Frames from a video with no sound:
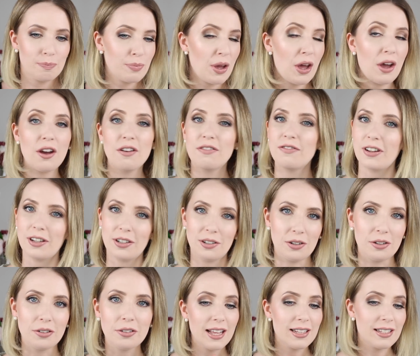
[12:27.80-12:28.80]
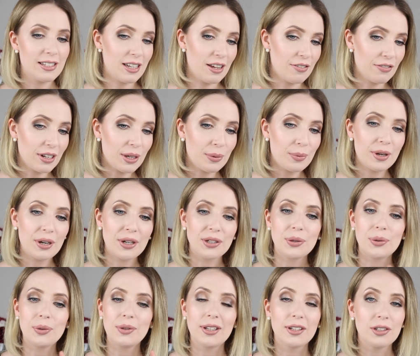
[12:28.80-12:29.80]
perfect nude. It's definitely what
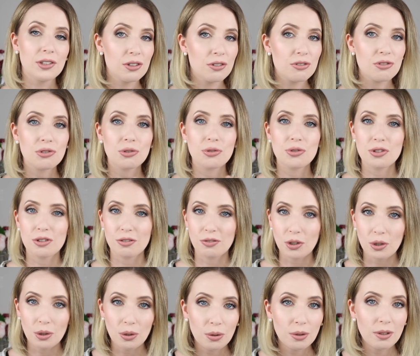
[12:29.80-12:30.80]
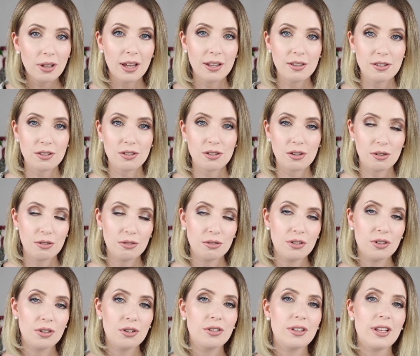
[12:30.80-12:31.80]
I'd call a neutral sort of cool
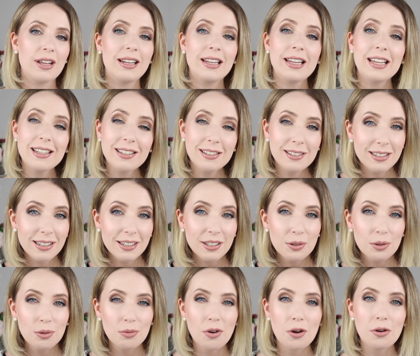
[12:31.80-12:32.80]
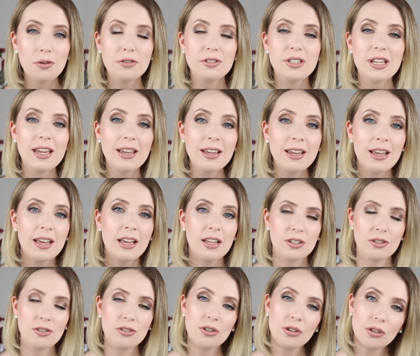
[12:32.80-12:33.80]
undertone nude that leans a little rosy.
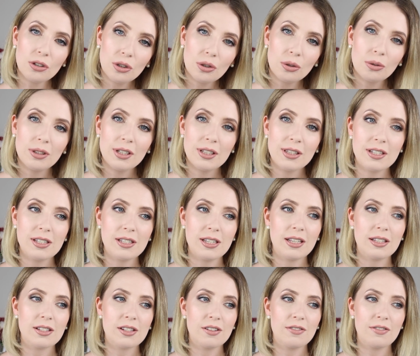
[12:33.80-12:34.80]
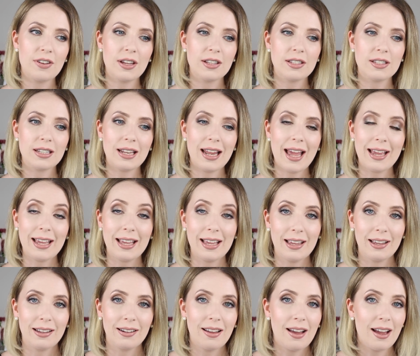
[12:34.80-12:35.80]
So it's not cool in the sense of it's
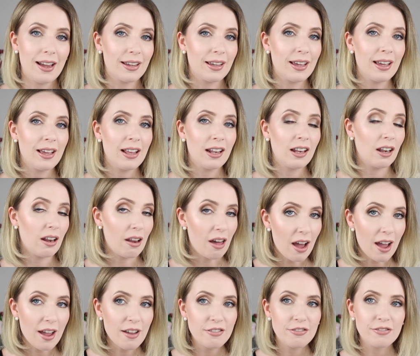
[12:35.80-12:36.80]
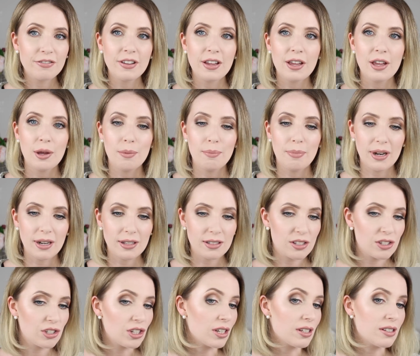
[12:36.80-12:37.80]
lacking like life, but
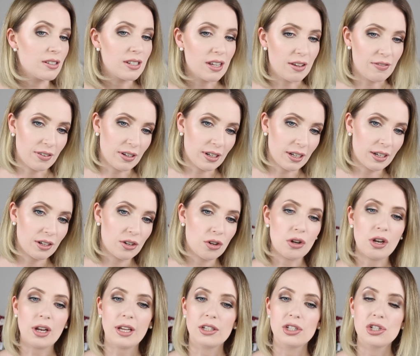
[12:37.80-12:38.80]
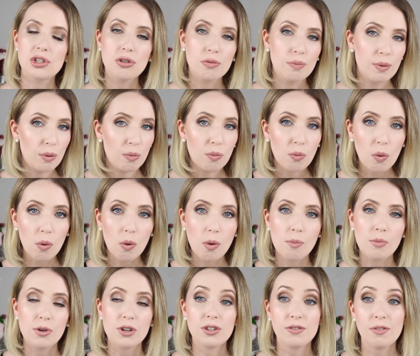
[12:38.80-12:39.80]
it's just definitely not like super
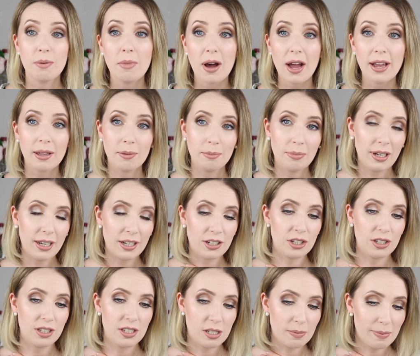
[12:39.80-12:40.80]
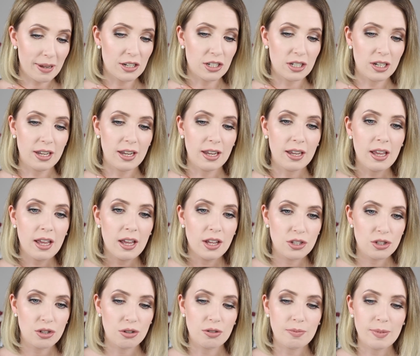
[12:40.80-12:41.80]
warm, which for my complexion especially
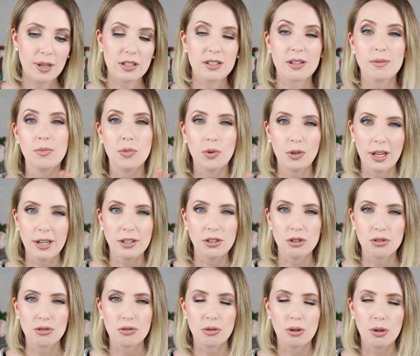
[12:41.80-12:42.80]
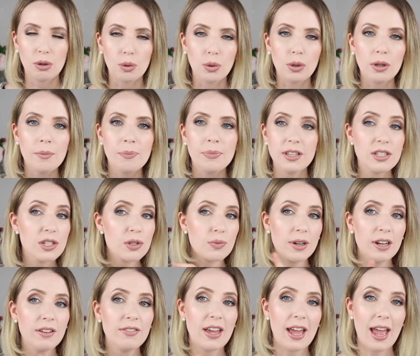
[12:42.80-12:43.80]
suits me because I'm more like neutral cool. This is
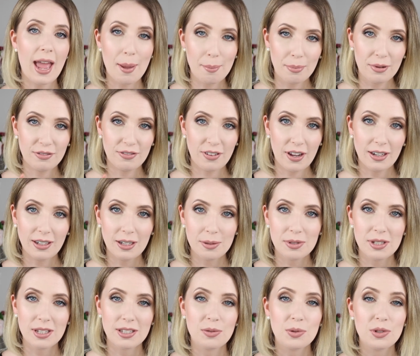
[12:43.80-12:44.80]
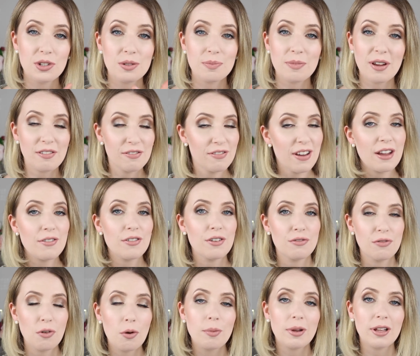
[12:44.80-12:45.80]
one of their amplified lipsticks, which is my
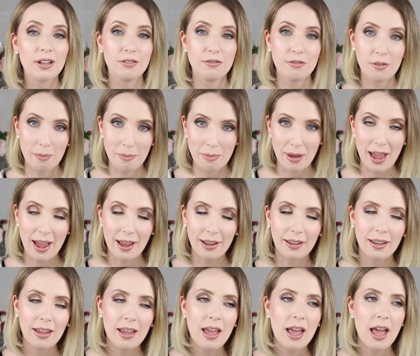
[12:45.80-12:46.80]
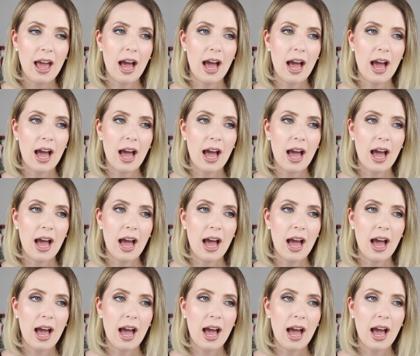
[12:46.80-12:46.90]
favorite formula from MAC.